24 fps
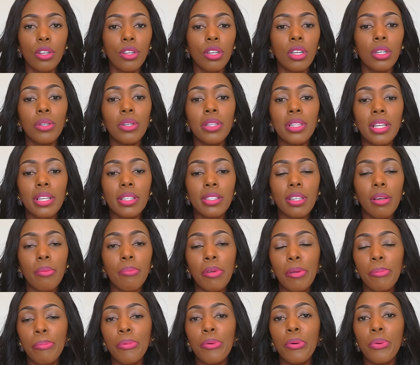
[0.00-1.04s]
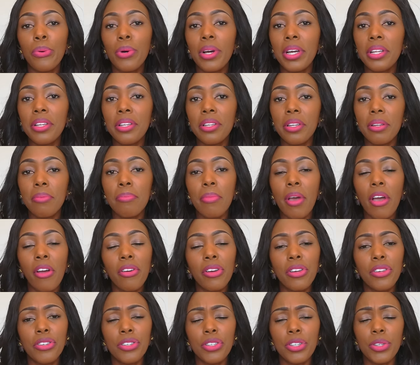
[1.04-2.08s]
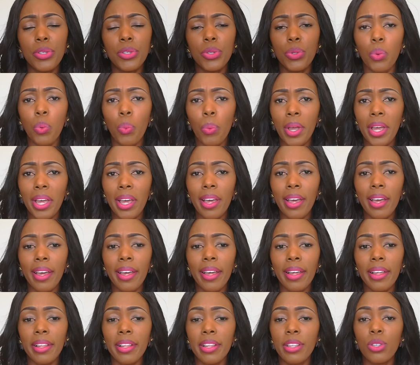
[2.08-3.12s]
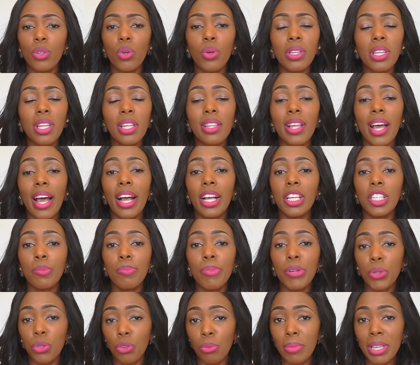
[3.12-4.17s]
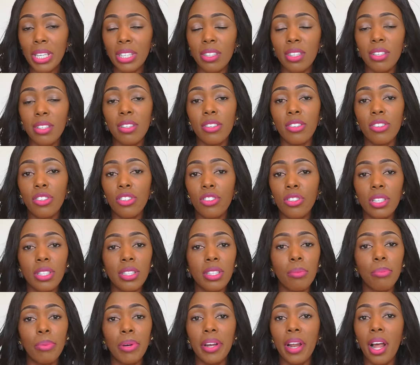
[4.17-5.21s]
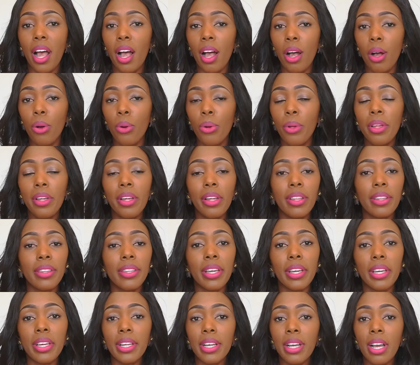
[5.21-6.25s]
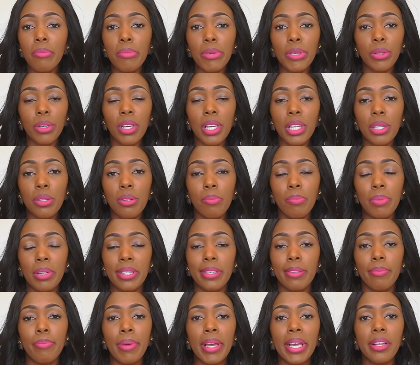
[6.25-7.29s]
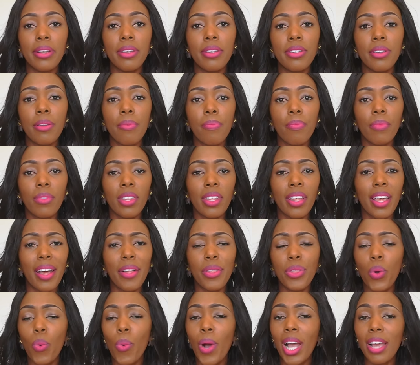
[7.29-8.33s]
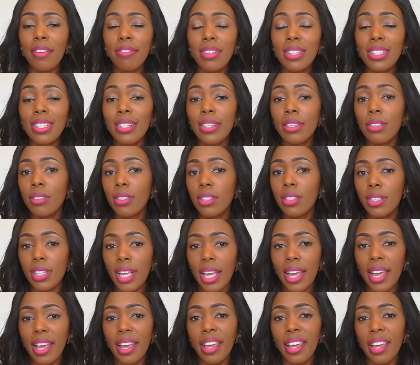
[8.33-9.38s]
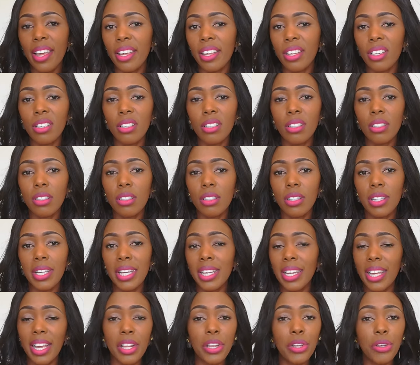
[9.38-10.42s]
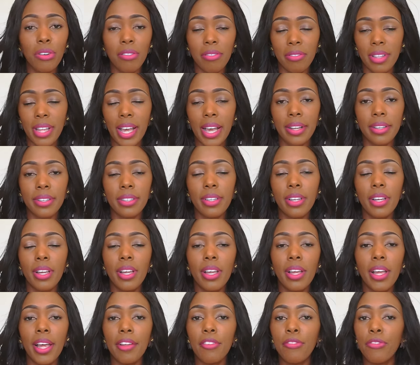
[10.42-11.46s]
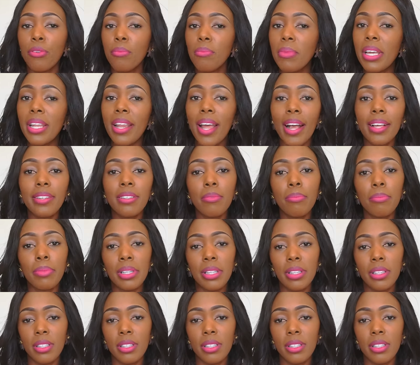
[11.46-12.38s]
You know, there's some people who are in marriages where it's only the husband who makes the decisions about how their income is going to be spent, and the wife has little say in any of that. And for me, it hasn't